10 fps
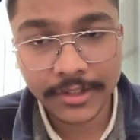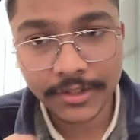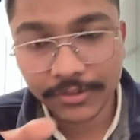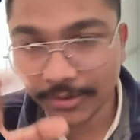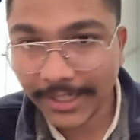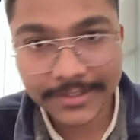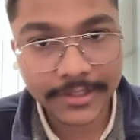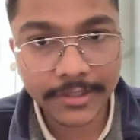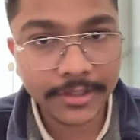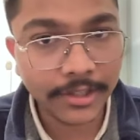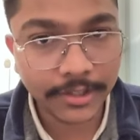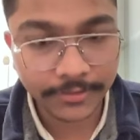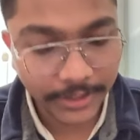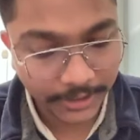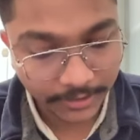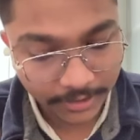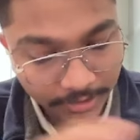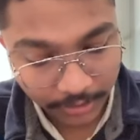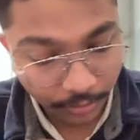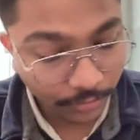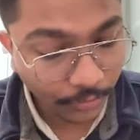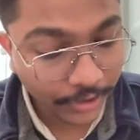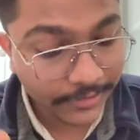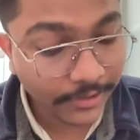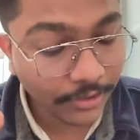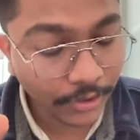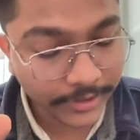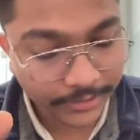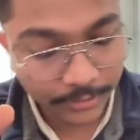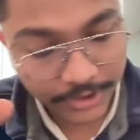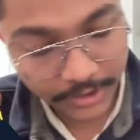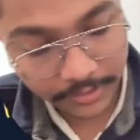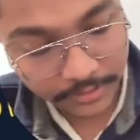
So that's an alert fatigue. Now what is the context switching?